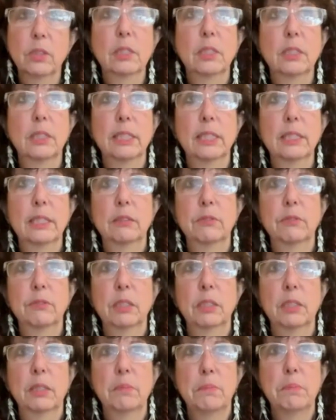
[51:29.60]

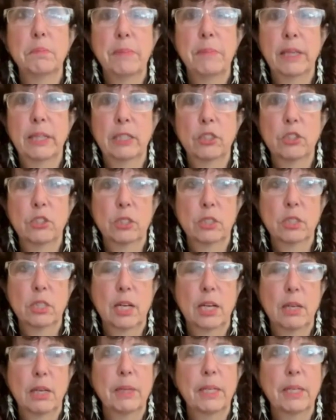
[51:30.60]
collectively manage the time.